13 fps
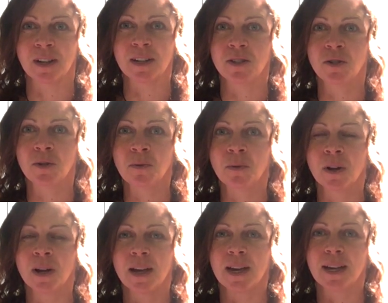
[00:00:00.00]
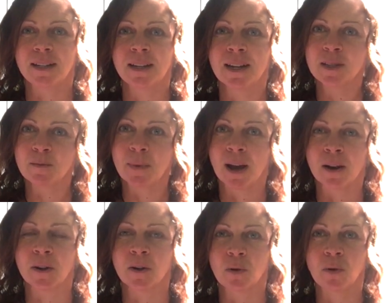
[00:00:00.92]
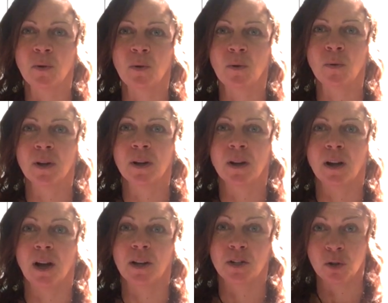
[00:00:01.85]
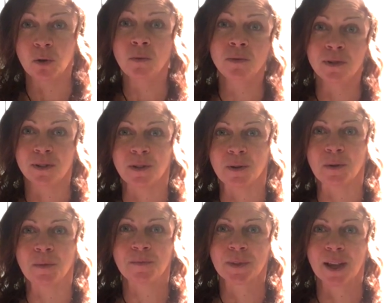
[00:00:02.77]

It does matter who attunes you,